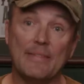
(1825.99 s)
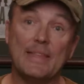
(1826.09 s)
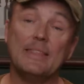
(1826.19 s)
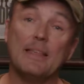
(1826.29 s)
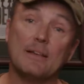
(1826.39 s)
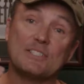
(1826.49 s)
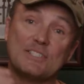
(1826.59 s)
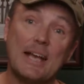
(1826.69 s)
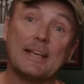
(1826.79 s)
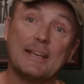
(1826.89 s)
And then the
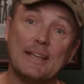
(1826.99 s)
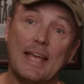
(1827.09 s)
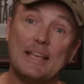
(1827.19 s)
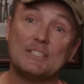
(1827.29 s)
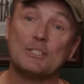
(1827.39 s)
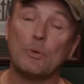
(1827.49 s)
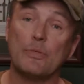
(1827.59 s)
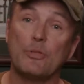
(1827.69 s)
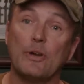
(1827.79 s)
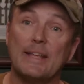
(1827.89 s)
second A C
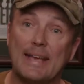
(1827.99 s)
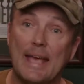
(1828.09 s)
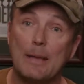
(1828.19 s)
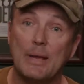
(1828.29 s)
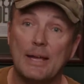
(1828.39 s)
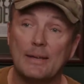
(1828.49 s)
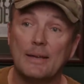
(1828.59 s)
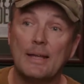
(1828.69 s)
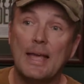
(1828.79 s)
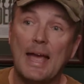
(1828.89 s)
one thirty came
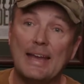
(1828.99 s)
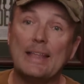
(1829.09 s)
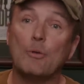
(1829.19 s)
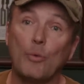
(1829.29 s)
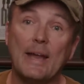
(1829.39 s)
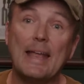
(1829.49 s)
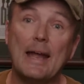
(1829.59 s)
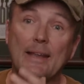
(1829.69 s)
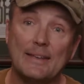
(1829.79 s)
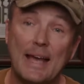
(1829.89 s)
in, and it ran
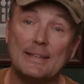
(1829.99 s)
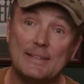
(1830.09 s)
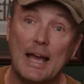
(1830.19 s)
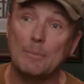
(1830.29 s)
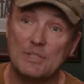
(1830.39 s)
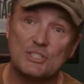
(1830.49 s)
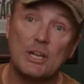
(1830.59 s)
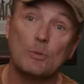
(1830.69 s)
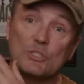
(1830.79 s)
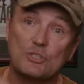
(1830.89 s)
out of nighttime. The
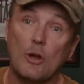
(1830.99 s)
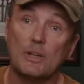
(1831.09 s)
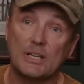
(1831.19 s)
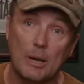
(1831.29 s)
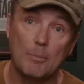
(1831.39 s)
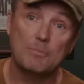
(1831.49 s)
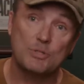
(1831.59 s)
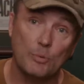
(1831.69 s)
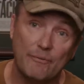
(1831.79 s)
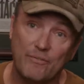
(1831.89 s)
sun was starting to come
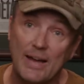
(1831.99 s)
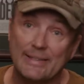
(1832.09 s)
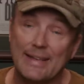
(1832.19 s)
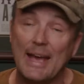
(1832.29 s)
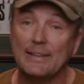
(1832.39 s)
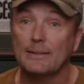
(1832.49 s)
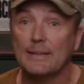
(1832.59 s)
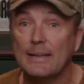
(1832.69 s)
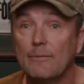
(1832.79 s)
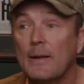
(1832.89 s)
up, so it finally had to
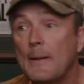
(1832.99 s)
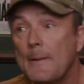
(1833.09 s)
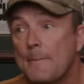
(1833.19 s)
leave.